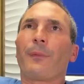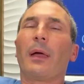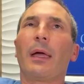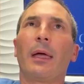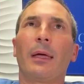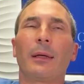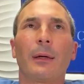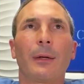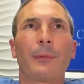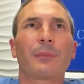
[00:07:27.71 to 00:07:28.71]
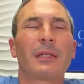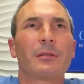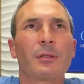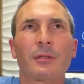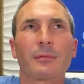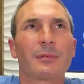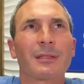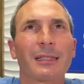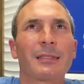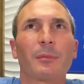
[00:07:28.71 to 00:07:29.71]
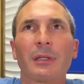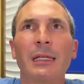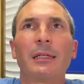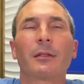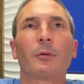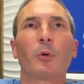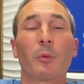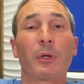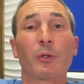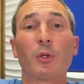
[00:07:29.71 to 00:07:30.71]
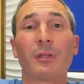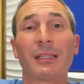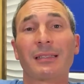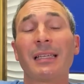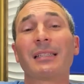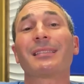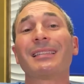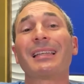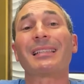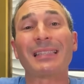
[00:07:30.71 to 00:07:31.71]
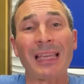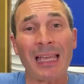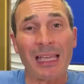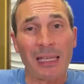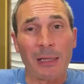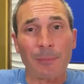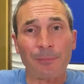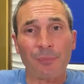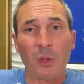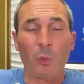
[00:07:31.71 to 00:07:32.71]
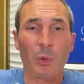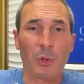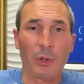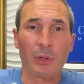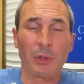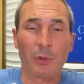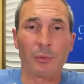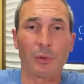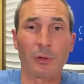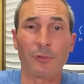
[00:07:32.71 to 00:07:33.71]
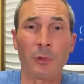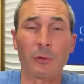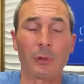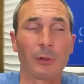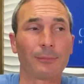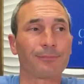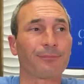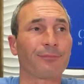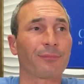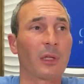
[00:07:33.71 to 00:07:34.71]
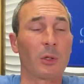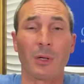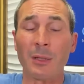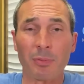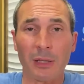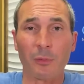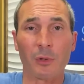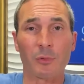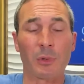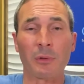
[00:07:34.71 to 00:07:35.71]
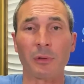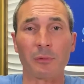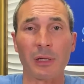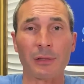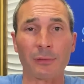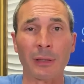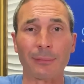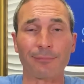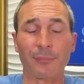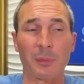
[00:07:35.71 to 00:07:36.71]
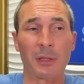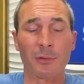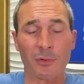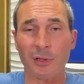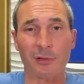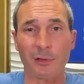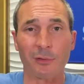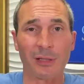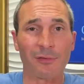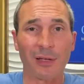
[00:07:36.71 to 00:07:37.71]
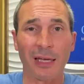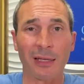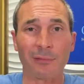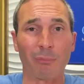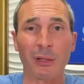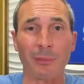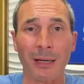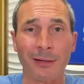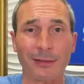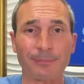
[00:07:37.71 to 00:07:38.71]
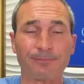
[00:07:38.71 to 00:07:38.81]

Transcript: and uh, get just just get some leading on what we were going to do the next day. Because the next day we were going to go to the funeral home. You know, our plan was we were going to raise her up. I mean, there was just no if and but about it.